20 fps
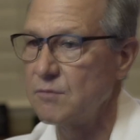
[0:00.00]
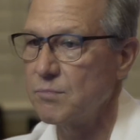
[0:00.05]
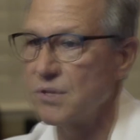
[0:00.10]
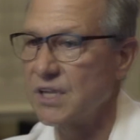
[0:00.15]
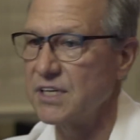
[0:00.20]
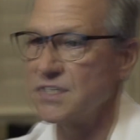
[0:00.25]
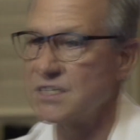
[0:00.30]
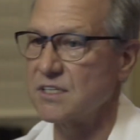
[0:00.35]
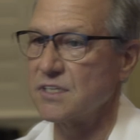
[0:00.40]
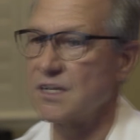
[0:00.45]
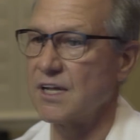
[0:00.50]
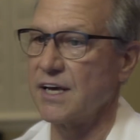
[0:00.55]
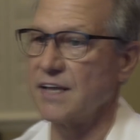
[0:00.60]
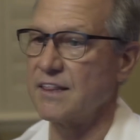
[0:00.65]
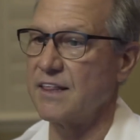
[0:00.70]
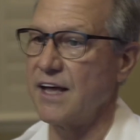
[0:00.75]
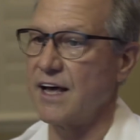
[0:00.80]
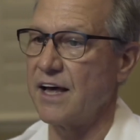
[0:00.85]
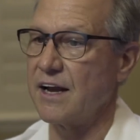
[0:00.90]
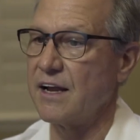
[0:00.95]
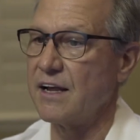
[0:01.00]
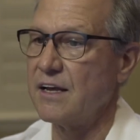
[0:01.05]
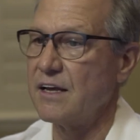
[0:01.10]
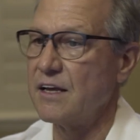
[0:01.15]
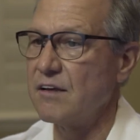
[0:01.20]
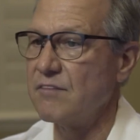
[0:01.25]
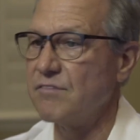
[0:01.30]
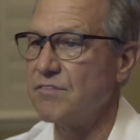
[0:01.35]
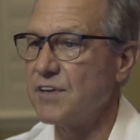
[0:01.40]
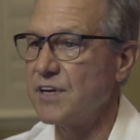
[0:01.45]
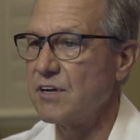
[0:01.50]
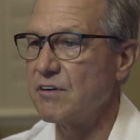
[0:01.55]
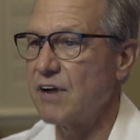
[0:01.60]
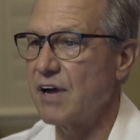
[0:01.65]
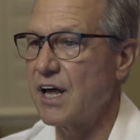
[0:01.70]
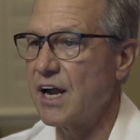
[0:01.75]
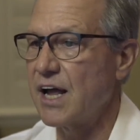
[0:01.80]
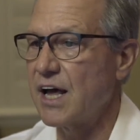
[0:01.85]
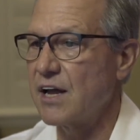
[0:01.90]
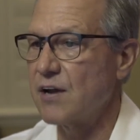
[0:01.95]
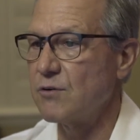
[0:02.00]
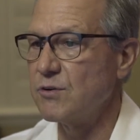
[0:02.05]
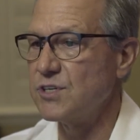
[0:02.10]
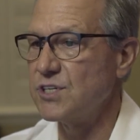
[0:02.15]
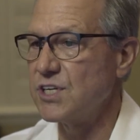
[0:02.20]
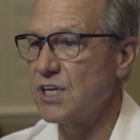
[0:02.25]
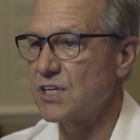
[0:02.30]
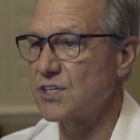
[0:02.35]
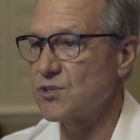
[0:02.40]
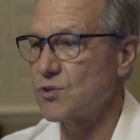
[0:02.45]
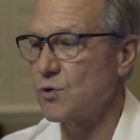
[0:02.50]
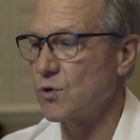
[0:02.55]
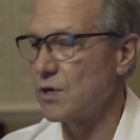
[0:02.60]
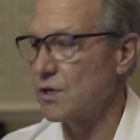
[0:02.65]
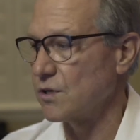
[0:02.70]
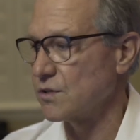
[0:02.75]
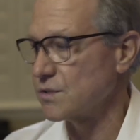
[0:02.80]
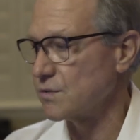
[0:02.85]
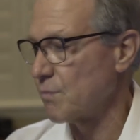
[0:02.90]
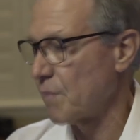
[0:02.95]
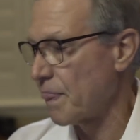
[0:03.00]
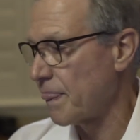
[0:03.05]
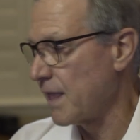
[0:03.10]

places like that, and figure out how to ingest oils.